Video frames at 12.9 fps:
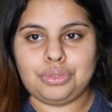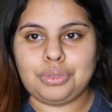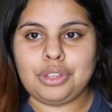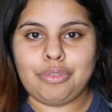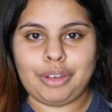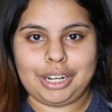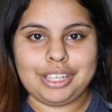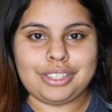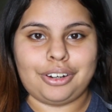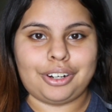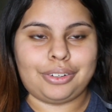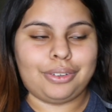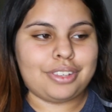were the funniest
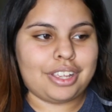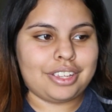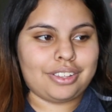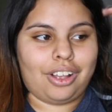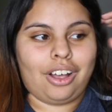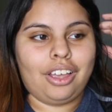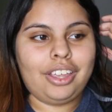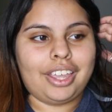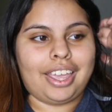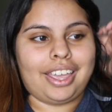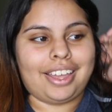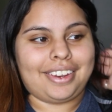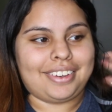articles I saw,
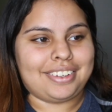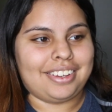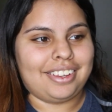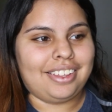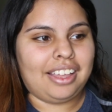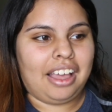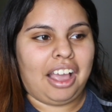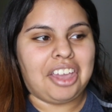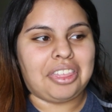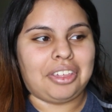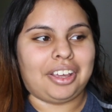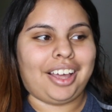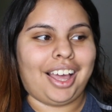and I
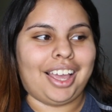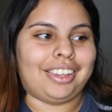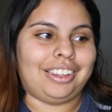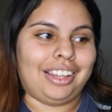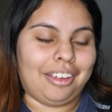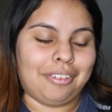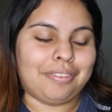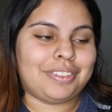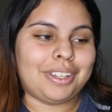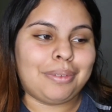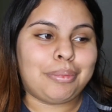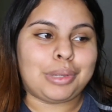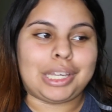think I loved
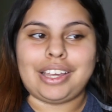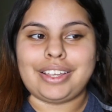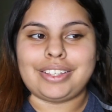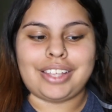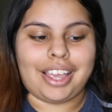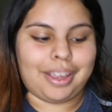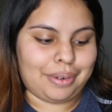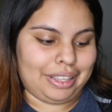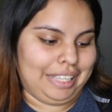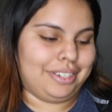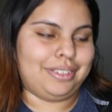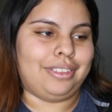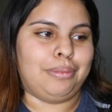them because I
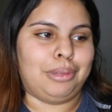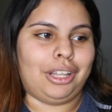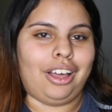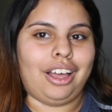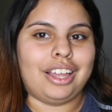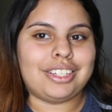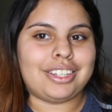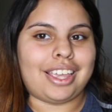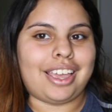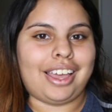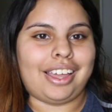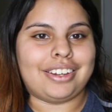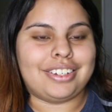relate to them a lot,
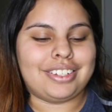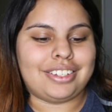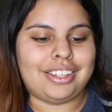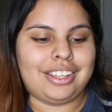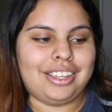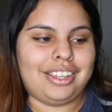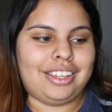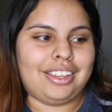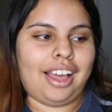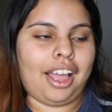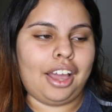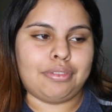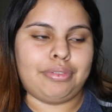and
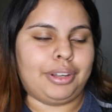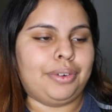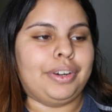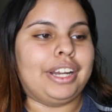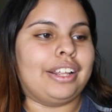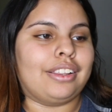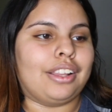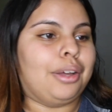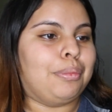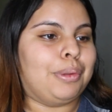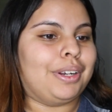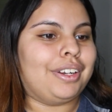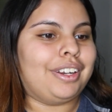I had fun reading
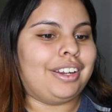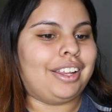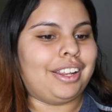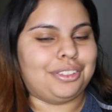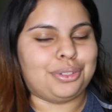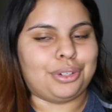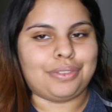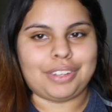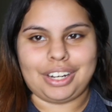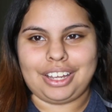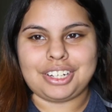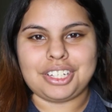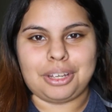them and sort of
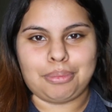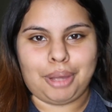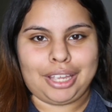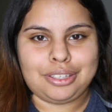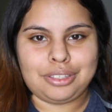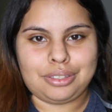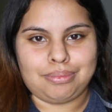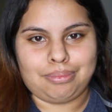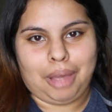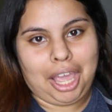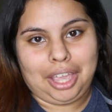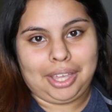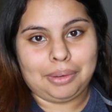connecting my
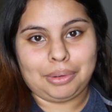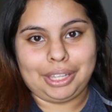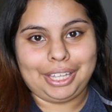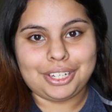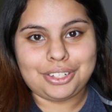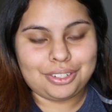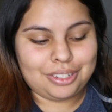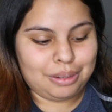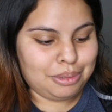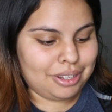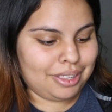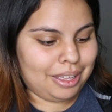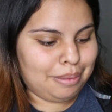relationship
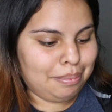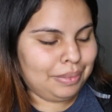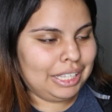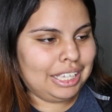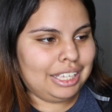to them.